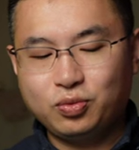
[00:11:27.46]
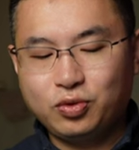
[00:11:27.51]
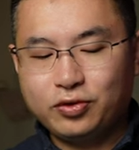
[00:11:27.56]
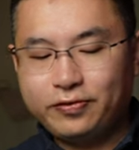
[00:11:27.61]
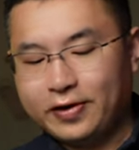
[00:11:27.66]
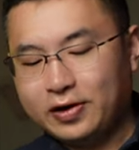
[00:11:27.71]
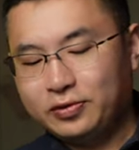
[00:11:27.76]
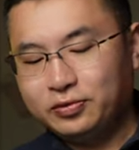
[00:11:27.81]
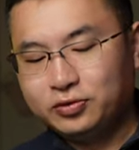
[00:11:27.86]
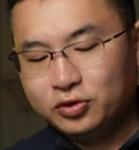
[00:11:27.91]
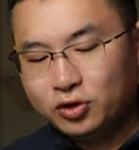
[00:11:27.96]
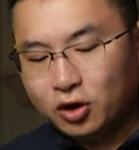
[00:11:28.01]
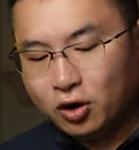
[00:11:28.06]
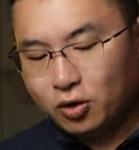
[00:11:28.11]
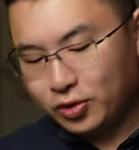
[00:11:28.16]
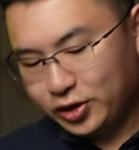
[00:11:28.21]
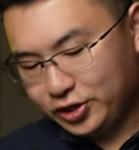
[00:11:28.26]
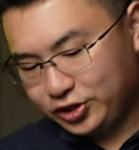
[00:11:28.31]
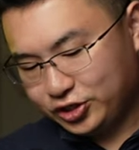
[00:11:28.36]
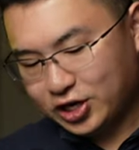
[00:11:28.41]
without
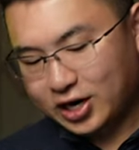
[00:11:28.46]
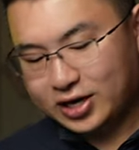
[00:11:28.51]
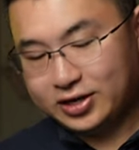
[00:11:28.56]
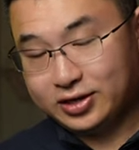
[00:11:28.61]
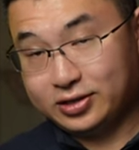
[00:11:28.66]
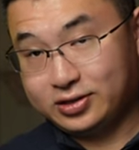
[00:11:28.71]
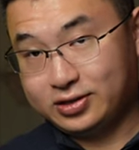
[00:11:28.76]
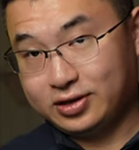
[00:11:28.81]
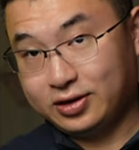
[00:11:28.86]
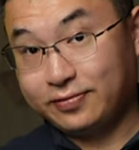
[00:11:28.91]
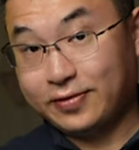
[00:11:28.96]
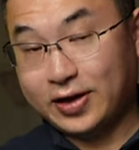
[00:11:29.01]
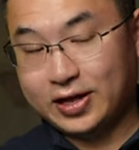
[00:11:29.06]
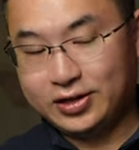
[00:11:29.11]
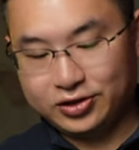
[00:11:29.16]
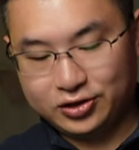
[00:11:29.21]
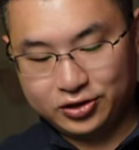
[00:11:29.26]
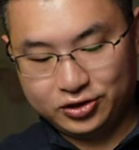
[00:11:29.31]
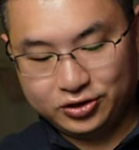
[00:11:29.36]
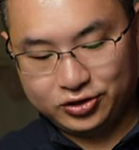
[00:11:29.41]
knowing China's
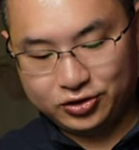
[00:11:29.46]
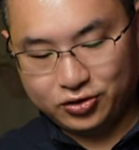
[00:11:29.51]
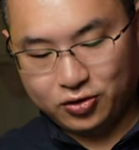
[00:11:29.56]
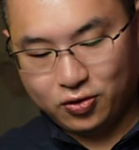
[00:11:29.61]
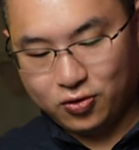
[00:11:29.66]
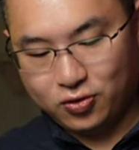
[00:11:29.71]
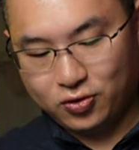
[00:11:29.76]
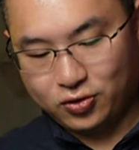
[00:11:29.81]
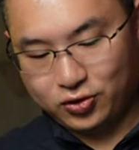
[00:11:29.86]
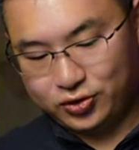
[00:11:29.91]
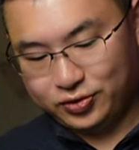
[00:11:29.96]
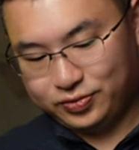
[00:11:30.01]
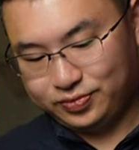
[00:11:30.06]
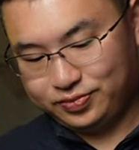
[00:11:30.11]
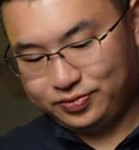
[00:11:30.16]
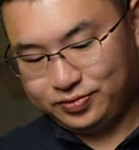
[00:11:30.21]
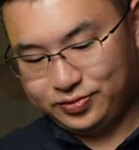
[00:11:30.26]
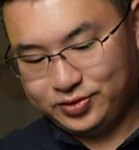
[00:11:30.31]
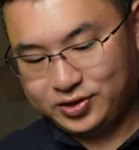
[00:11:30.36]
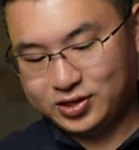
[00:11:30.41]
advantage, or
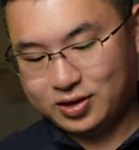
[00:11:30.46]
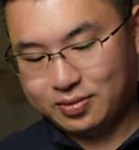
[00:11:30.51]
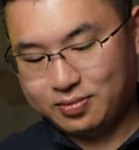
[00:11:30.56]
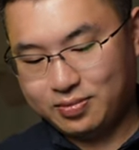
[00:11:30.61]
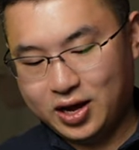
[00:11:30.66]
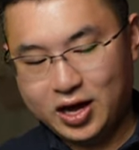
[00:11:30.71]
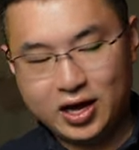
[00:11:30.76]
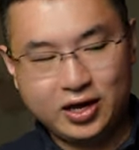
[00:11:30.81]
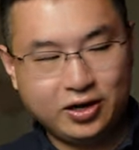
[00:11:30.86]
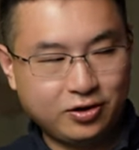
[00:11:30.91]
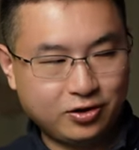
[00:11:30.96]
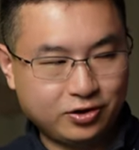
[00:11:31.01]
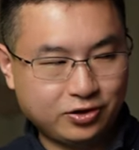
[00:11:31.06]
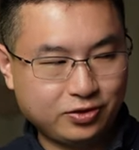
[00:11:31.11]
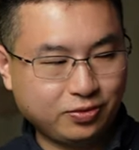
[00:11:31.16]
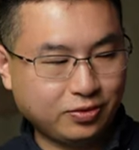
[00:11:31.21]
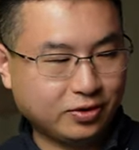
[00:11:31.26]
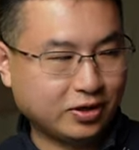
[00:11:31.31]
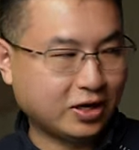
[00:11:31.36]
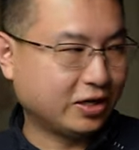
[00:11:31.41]
some
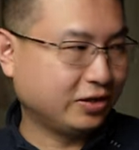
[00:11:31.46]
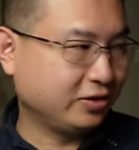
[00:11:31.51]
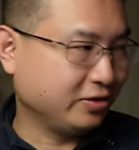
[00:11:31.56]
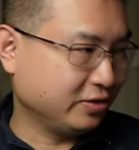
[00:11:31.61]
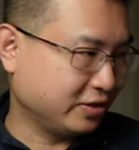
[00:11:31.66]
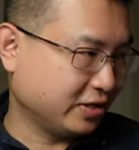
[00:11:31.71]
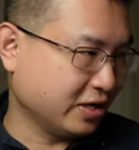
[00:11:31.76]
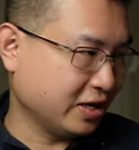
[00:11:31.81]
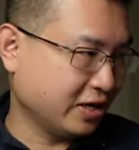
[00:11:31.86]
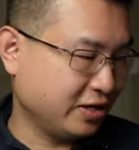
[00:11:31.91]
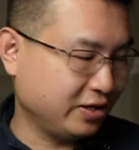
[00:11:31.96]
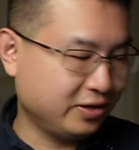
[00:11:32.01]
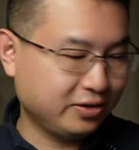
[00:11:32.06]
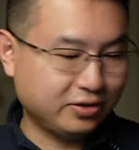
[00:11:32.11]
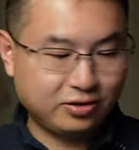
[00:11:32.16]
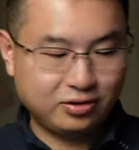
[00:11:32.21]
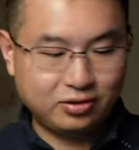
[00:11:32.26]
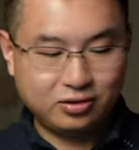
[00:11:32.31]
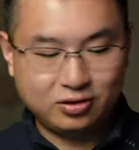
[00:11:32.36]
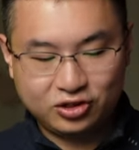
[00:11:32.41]
haters would like to say
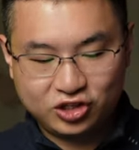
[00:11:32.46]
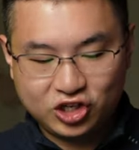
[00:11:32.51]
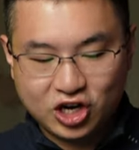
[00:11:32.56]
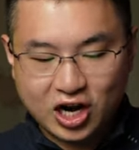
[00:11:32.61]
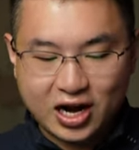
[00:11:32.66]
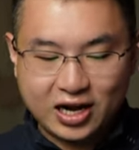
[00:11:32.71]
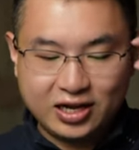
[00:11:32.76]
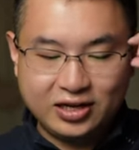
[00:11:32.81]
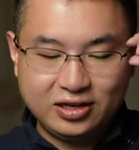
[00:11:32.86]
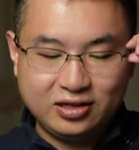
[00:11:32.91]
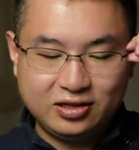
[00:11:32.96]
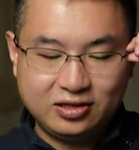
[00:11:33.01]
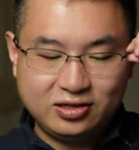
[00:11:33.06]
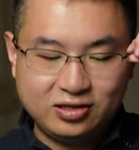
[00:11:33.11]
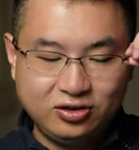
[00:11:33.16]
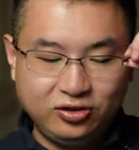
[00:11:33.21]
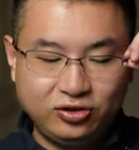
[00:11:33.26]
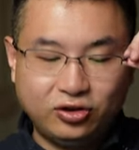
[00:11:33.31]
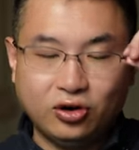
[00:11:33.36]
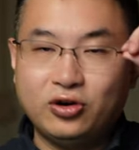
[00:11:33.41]
the
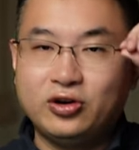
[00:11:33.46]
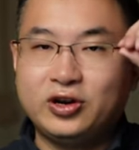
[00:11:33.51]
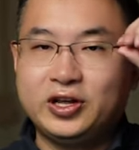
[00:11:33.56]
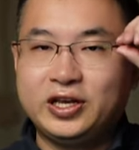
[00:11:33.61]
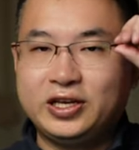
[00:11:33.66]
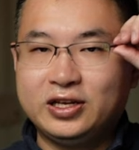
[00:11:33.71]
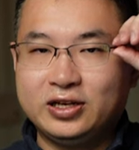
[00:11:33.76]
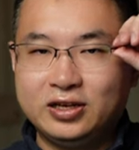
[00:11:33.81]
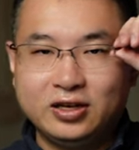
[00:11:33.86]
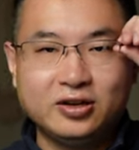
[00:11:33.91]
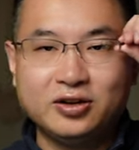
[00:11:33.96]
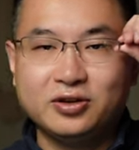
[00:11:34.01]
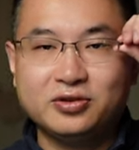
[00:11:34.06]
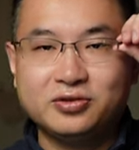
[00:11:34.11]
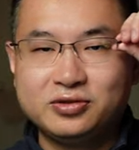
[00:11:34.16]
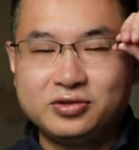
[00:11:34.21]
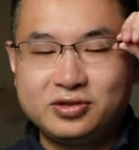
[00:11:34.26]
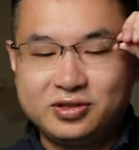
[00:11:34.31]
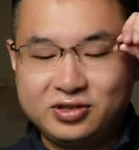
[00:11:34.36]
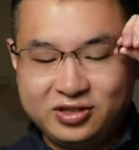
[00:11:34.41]
Chinese dirty
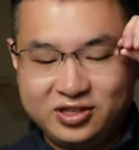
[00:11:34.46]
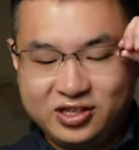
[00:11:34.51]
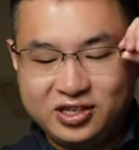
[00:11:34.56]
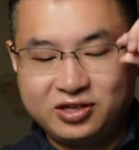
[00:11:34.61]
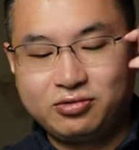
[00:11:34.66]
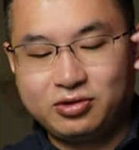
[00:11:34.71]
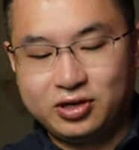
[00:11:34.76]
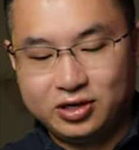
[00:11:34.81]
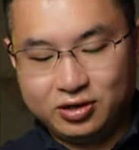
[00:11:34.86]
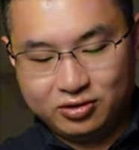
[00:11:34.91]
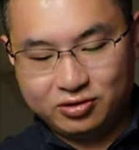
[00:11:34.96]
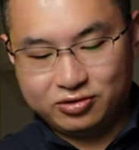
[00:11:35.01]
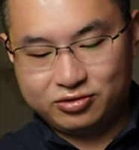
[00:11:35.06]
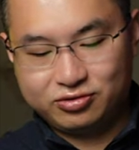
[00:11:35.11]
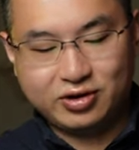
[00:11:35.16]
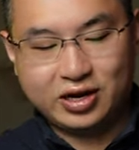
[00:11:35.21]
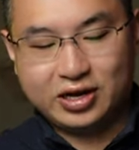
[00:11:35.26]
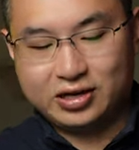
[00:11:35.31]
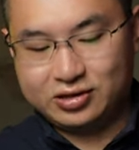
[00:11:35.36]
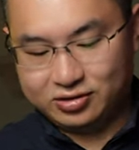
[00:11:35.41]
little secret or
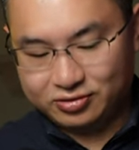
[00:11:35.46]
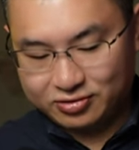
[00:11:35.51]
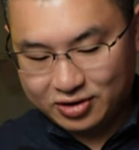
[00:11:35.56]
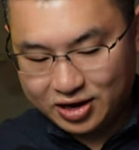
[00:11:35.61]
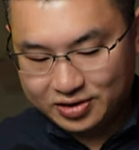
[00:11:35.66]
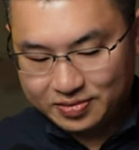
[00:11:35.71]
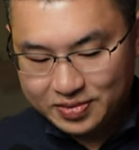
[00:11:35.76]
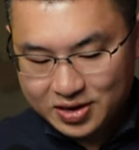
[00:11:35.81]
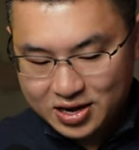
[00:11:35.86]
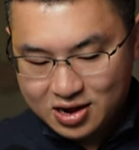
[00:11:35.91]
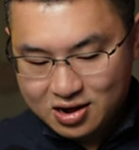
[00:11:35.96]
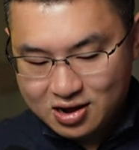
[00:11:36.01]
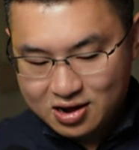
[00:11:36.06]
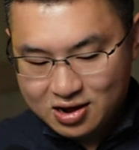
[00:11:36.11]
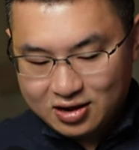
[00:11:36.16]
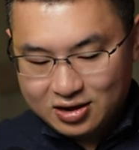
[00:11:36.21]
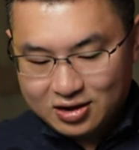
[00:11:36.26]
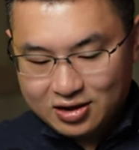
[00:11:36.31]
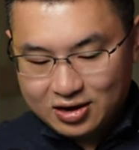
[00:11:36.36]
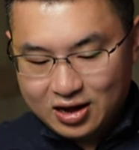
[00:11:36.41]
tricks, right?
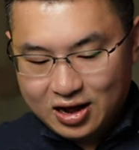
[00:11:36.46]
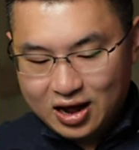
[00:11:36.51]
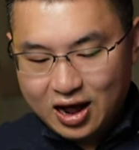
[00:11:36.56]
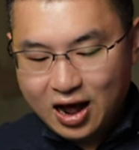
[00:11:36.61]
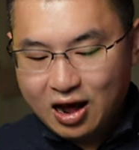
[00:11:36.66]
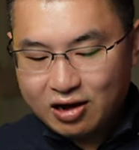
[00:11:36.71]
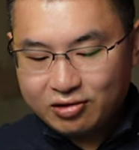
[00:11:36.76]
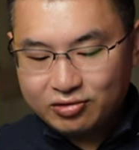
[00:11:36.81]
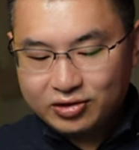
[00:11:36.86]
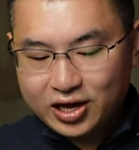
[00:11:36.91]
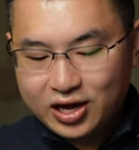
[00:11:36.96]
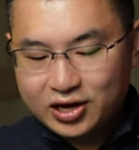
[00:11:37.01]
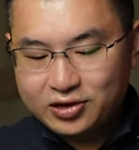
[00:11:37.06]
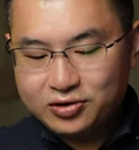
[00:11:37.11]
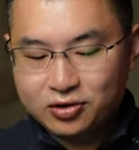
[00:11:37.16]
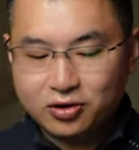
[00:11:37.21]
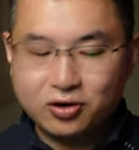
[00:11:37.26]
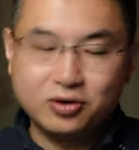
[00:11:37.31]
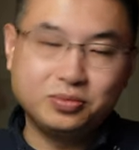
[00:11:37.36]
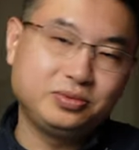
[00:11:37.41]
How can
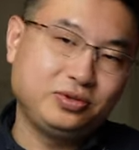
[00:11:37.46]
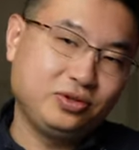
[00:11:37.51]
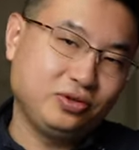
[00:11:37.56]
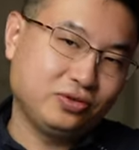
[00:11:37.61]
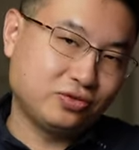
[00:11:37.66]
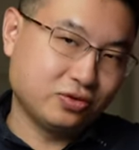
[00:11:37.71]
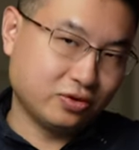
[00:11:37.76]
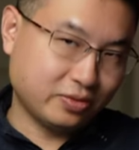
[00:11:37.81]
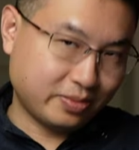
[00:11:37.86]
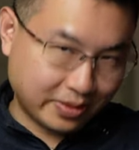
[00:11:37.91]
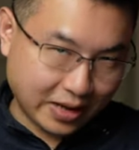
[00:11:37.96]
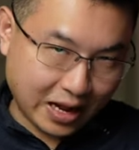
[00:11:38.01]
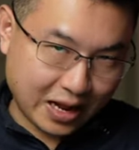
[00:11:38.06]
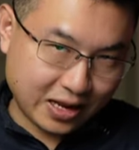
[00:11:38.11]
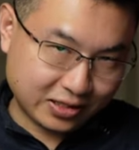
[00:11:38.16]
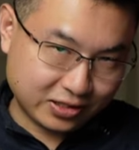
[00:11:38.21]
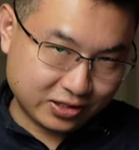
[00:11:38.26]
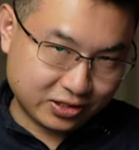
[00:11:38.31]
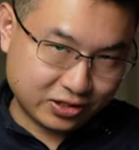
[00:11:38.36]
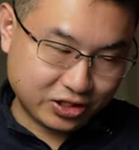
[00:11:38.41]
you hope to
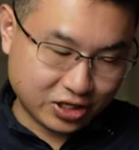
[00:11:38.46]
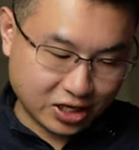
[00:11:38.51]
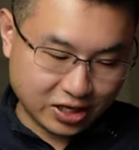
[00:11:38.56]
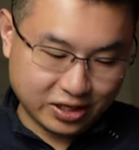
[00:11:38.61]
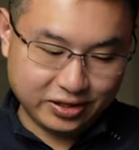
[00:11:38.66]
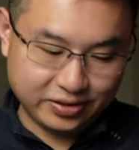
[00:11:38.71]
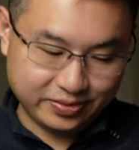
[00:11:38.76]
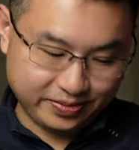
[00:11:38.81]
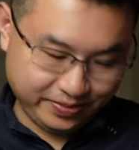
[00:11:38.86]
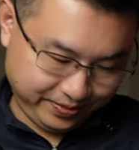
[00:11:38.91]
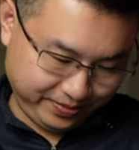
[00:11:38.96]
surpass China?